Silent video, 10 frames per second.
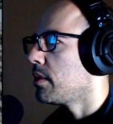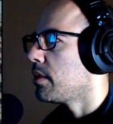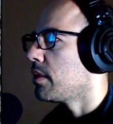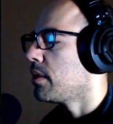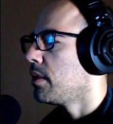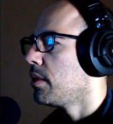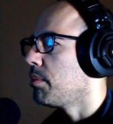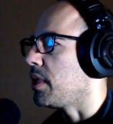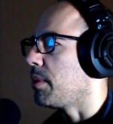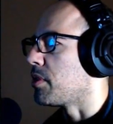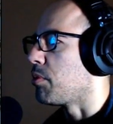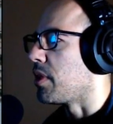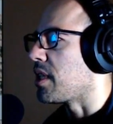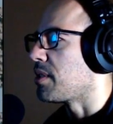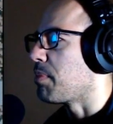Panebo's the one that's
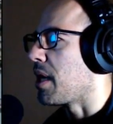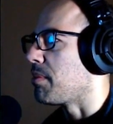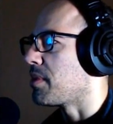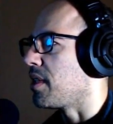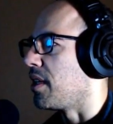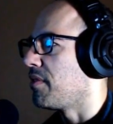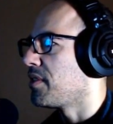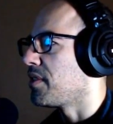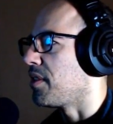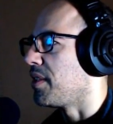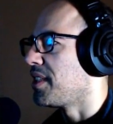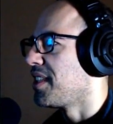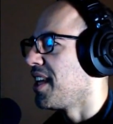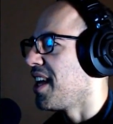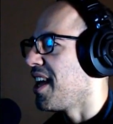by himself, so let's
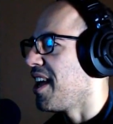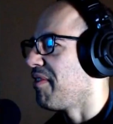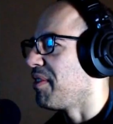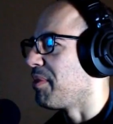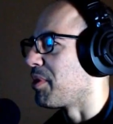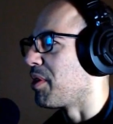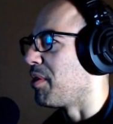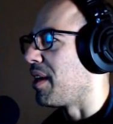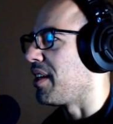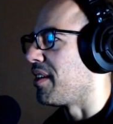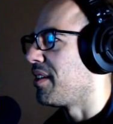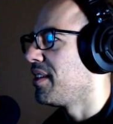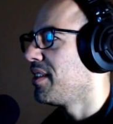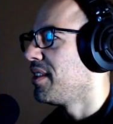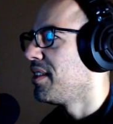have him go out here.
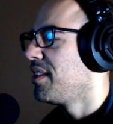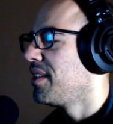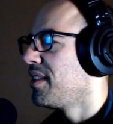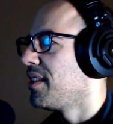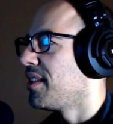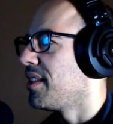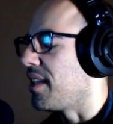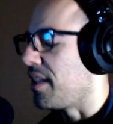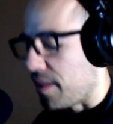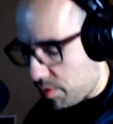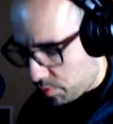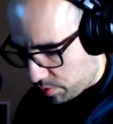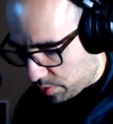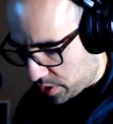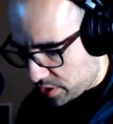And then we'll
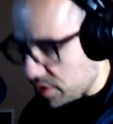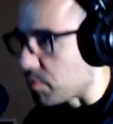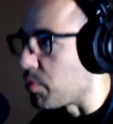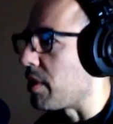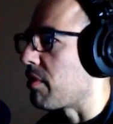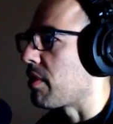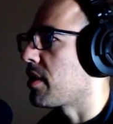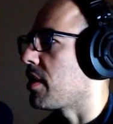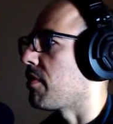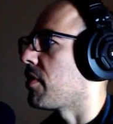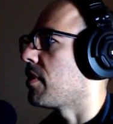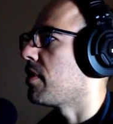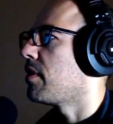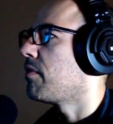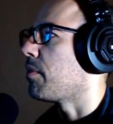just wait right there for
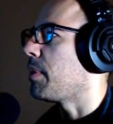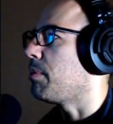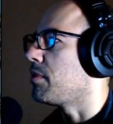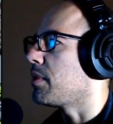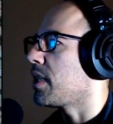people to attack.